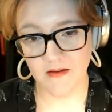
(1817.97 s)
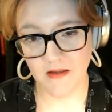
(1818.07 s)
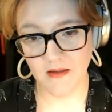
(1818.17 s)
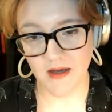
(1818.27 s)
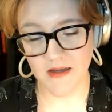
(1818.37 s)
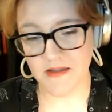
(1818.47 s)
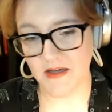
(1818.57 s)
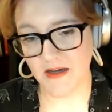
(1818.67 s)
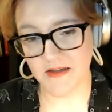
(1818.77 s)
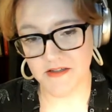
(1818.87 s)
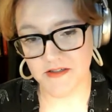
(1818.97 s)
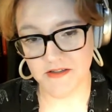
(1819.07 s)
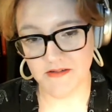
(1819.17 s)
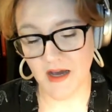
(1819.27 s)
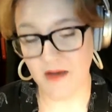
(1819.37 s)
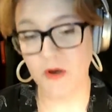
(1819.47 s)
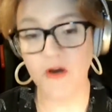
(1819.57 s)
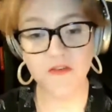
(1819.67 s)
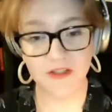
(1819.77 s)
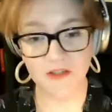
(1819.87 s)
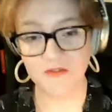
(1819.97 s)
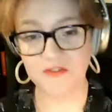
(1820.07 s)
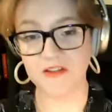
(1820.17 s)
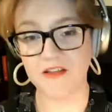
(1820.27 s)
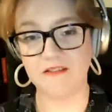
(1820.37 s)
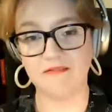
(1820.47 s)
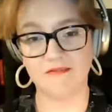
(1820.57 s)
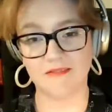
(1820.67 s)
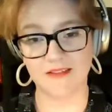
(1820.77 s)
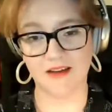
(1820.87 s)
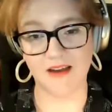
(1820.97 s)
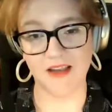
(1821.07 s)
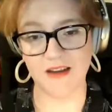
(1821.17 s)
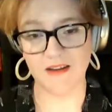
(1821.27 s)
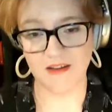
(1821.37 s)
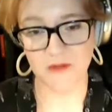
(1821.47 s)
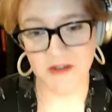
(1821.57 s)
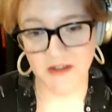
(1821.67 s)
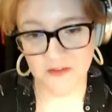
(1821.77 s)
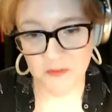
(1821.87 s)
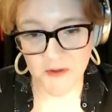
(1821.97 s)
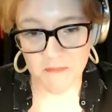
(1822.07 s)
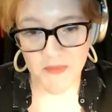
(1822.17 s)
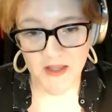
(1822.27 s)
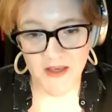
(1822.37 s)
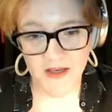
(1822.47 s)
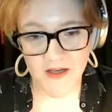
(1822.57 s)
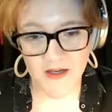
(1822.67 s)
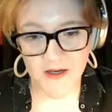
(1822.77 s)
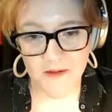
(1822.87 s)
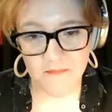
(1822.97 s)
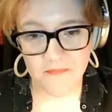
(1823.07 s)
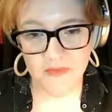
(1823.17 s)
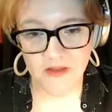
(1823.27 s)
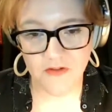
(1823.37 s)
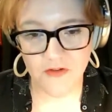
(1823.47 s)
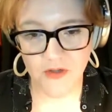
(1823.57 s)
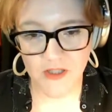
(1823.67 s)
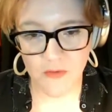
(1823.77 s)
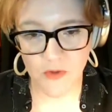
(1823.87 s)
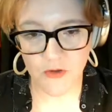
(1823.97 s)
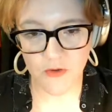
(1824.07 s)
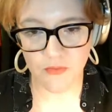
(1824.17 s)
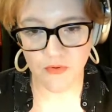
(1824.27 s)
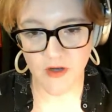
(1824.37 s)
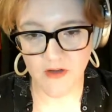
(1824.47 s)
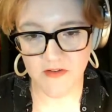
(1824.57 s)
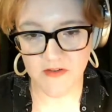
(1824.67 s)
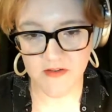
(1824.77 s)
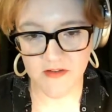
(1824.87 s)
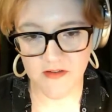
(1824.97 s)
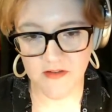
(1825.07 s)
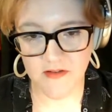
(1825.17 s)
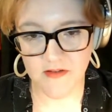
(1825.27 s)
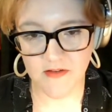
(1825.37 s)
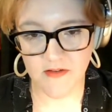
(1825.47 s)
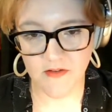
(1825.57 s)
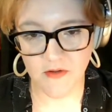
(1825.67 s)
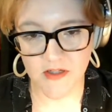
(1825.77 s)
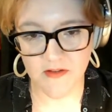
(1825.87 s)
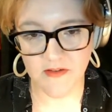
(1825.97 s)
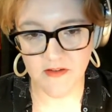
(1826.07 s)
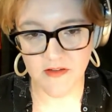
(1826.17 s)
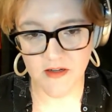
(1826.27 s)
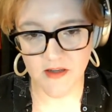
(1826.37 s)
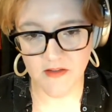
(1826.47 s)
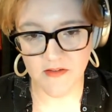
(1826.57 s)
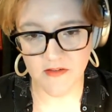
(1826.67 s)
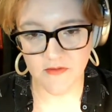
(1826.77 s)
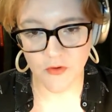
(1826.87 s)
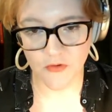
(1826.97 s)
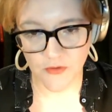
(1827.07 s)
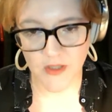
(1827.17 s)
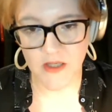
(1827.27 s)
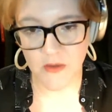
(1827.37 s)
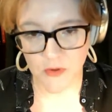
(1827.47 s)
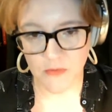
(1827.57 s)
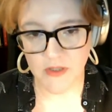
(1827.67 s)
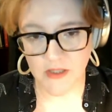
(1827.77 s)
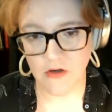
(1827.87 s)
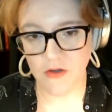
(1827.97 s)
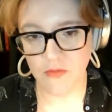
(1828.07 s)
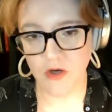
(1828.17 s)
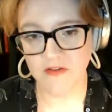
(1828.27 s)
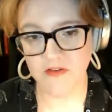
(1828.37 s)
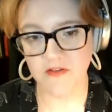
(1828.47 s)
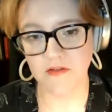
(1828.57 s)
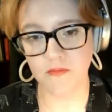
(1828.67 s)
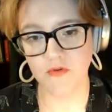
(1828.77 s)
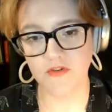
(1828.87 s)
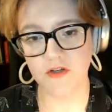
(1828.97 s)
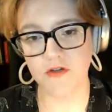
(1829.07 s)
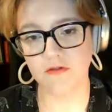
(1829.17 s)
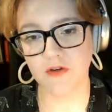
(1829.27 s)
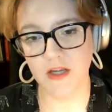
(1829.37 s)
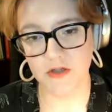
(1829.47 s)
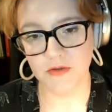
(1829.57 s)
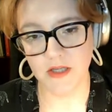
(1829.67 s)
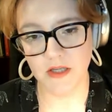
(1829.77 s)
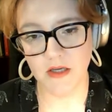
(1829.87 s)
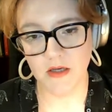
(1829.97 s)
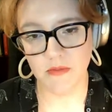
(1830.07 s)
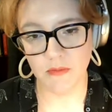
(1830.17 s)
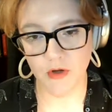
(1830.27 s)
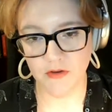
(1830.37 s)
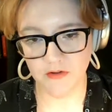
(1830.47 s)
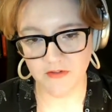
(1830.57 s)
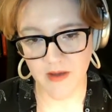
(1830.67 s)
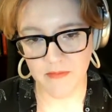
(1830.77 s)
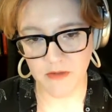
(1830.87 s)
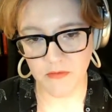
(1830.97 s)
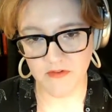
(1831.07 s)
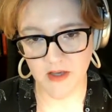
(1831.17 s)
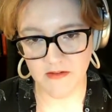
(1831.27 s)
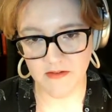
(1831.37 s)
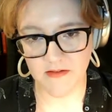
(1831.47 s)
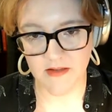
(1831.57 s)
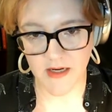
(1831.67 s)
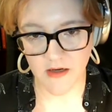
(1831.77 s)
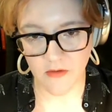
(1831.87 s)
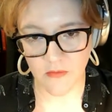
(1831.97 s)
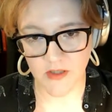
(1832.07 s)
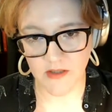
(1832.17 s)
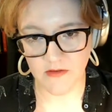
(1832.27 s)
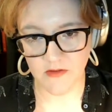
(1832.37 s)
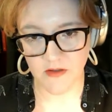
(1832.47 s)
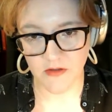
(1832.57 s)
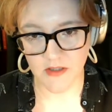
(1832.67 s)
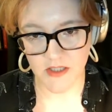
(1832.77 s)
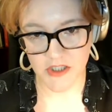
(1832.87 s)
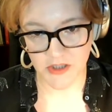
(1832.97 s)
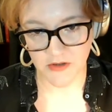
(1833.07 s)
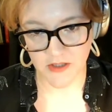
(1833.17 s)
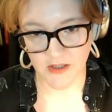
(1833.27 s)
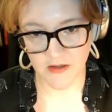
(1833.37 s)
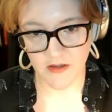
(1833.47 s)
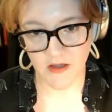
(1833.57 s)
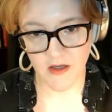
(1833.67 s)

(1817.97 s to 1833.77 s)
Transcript: I personally don't see it. Again, I'm not an expert. For Australia, what are the processes? Sorry, Cezanne asks, for Australia, what really are the processes and procedure for entry? My brother's family resides there while he is here in Nigeria.